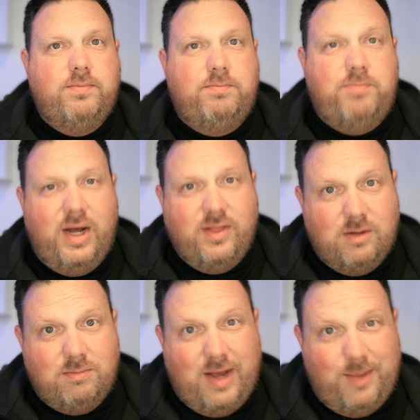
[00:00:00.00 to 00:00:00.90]
but
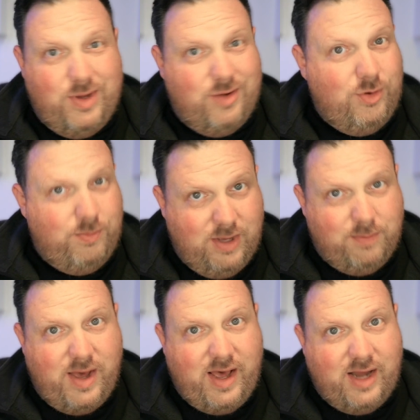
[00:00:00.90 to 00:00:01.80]
there might be a new
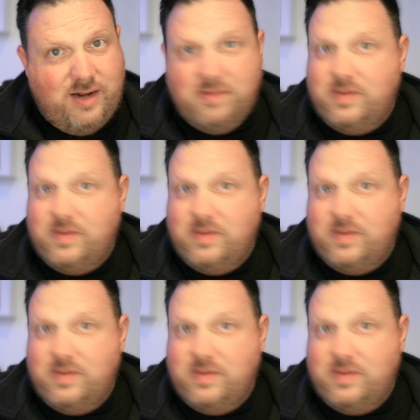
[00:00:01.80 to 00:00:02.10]
big bad